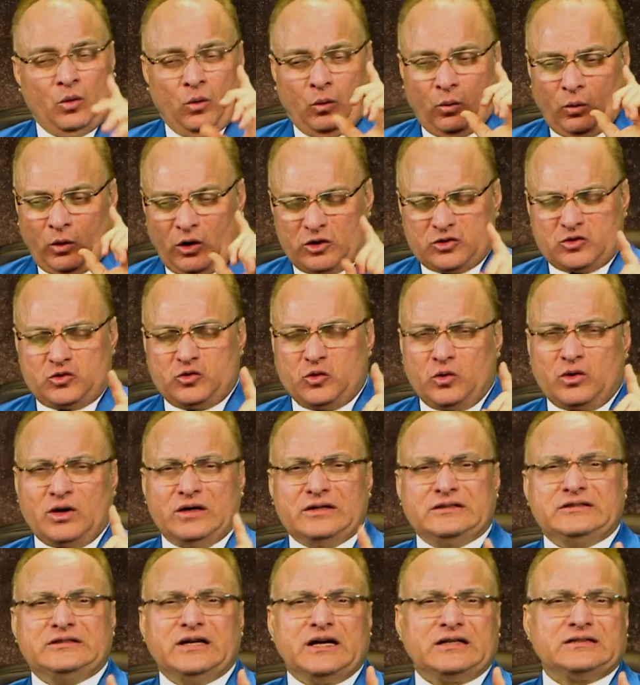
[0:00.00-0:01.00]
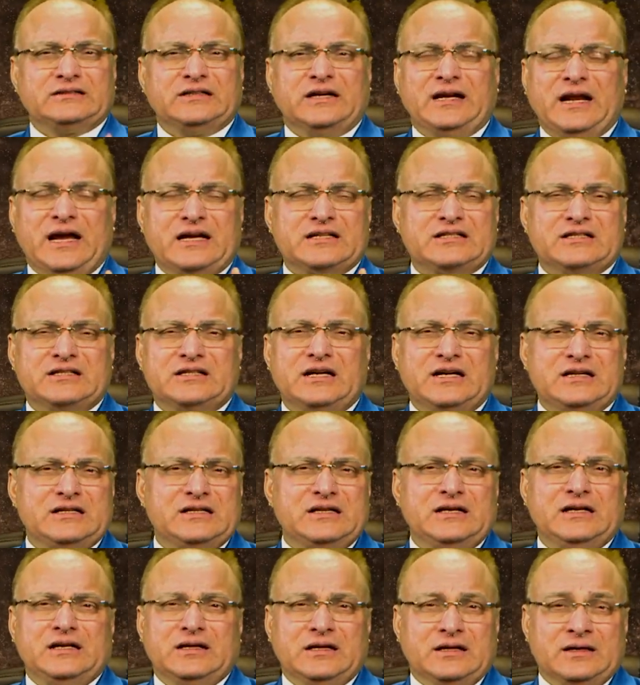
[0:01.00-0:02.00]
Watch your conduct, action, and
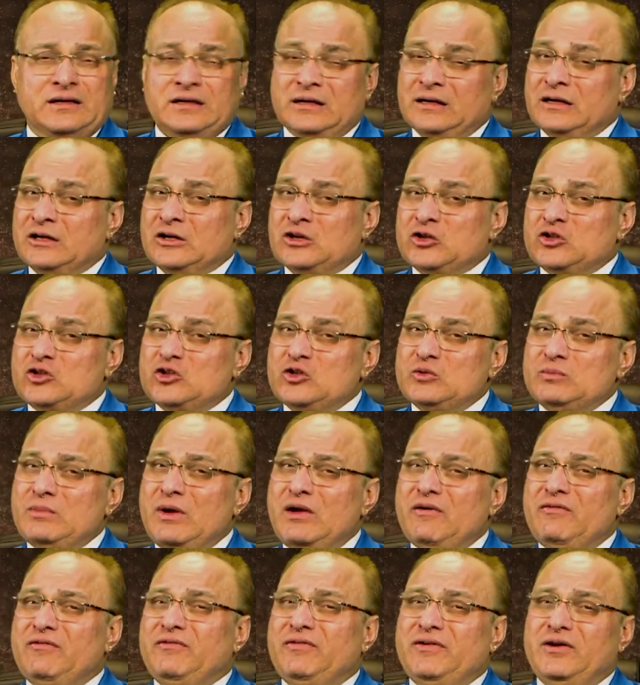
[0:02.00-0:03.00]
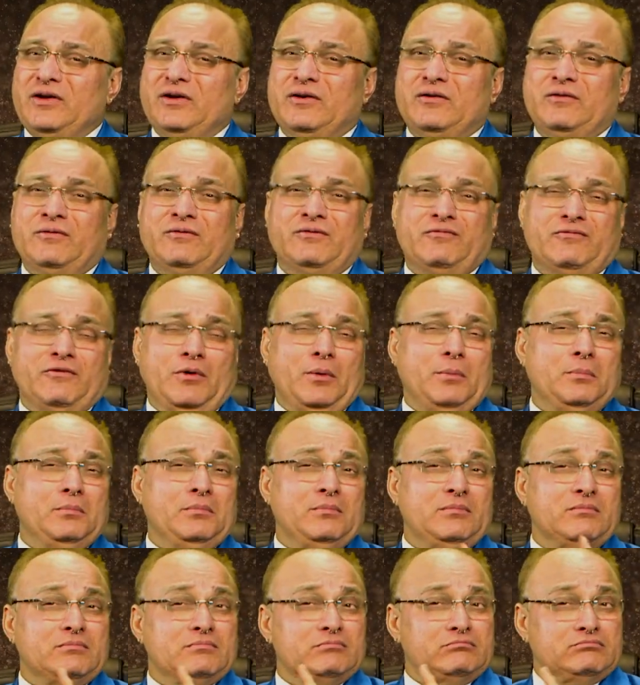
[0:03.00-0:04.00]
dealing. You may fear
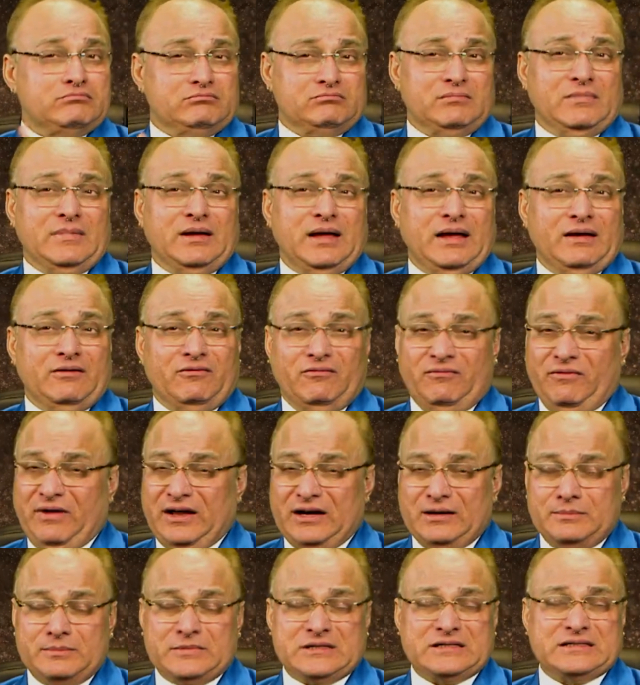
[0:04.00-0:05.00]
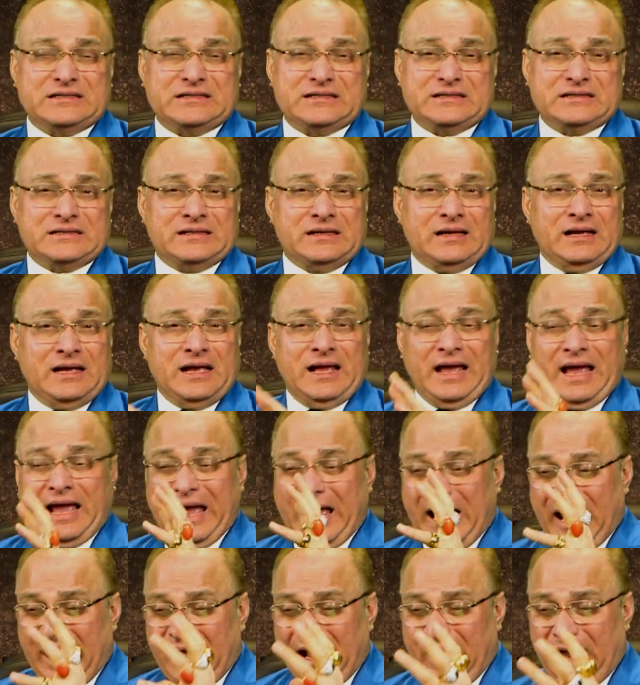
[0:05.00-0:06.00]
from venomous
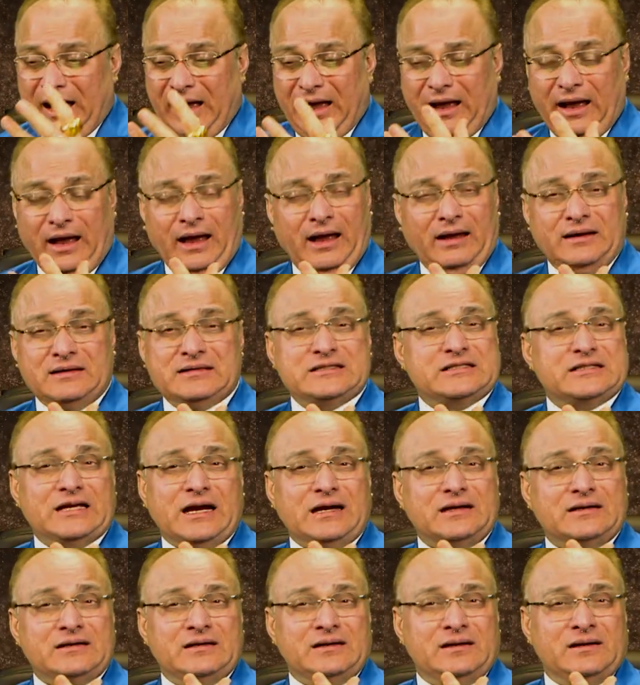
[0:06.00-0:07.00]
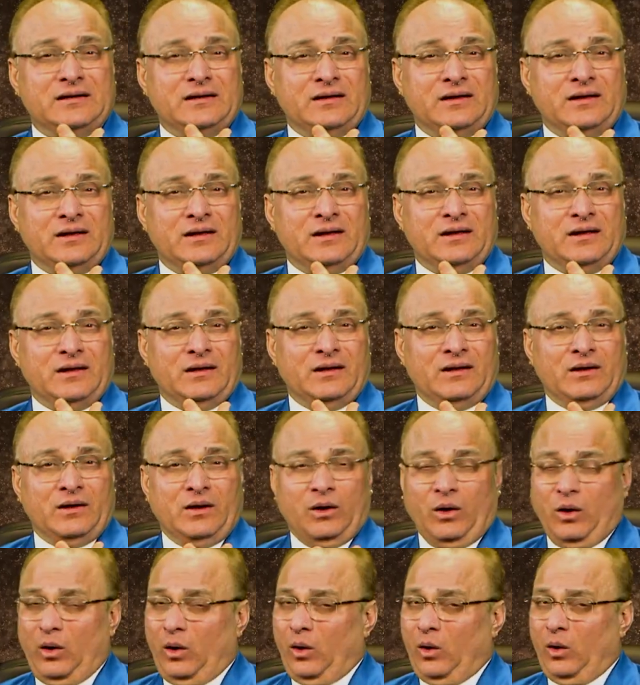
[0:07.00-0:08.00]
uh, insect,
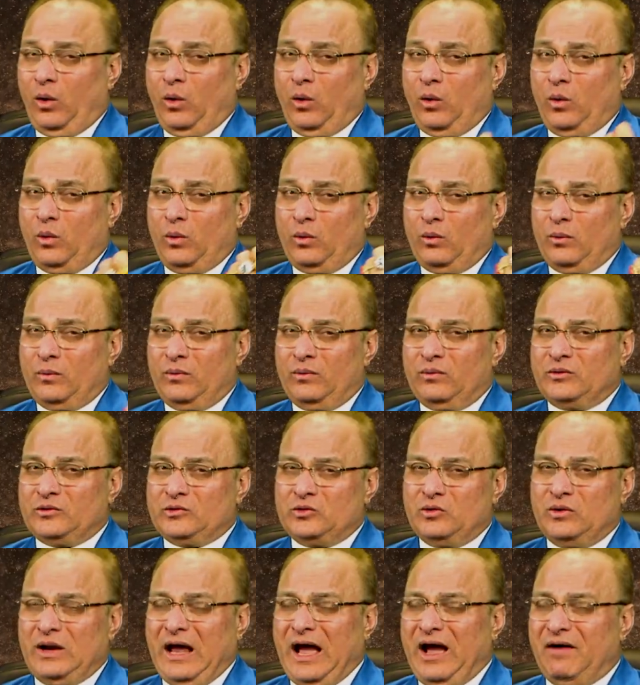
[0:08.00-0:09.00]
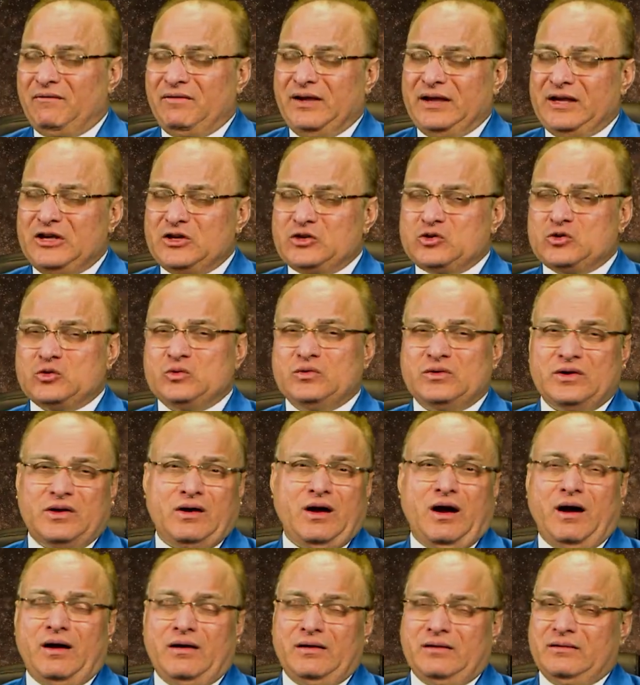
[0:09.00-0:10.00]
or you'll have an issue
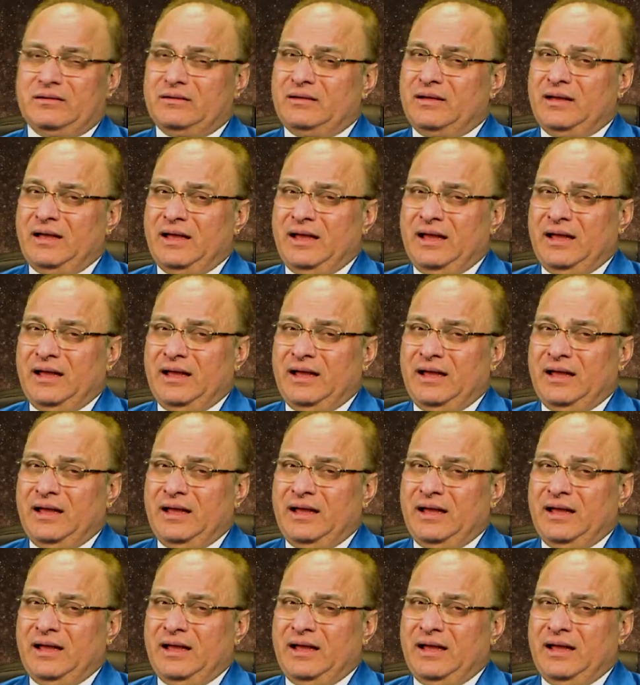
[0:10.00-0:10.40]
regarding